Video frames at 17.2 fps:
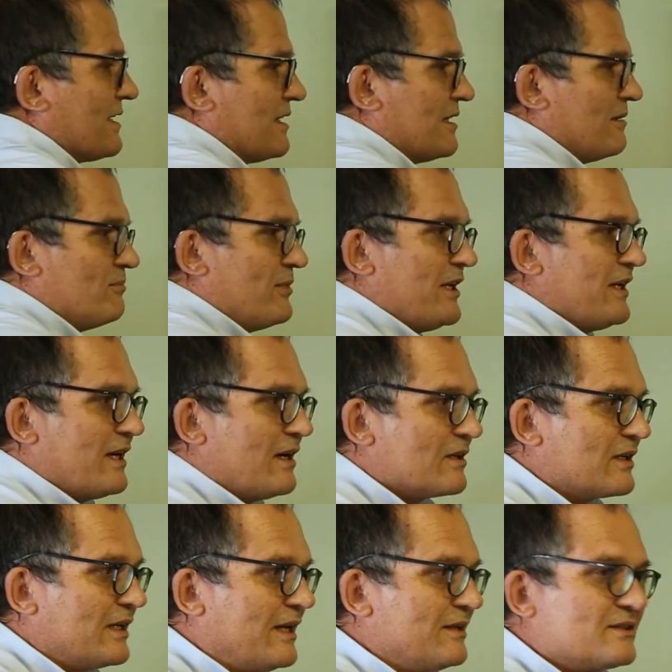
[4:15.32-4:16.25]
guy, depending
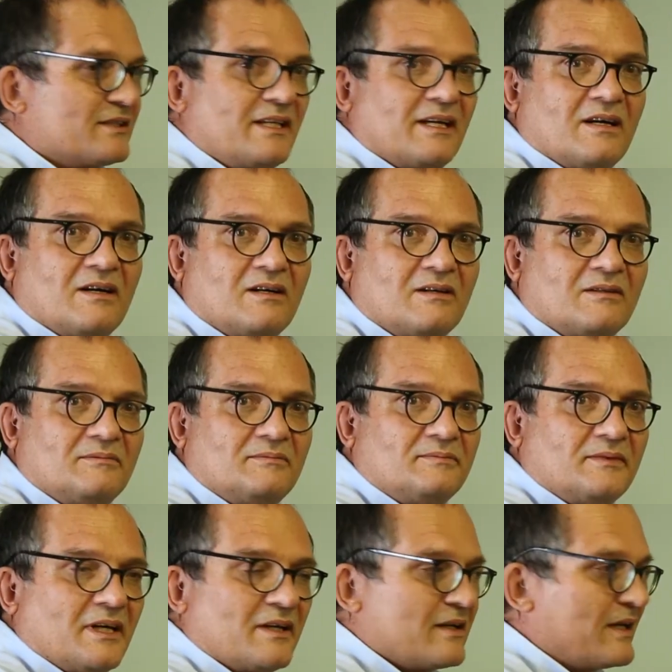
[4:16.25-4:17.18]
how close they are.
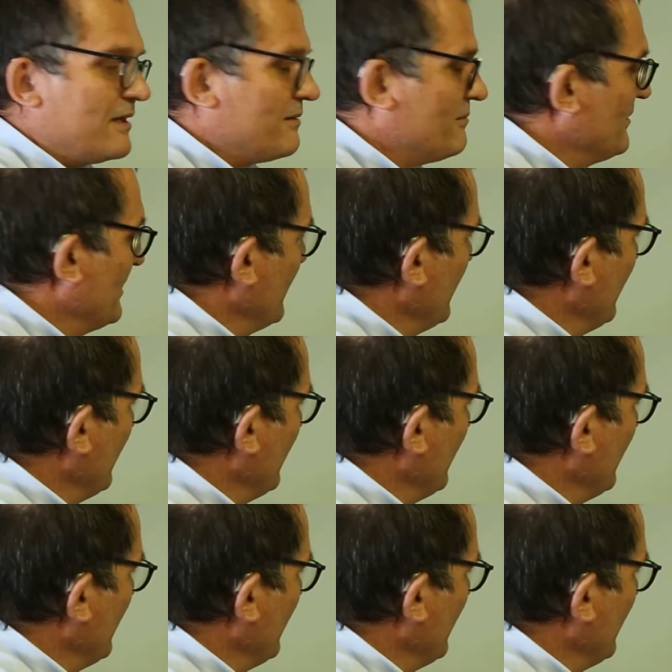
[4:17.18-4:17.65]
Okay,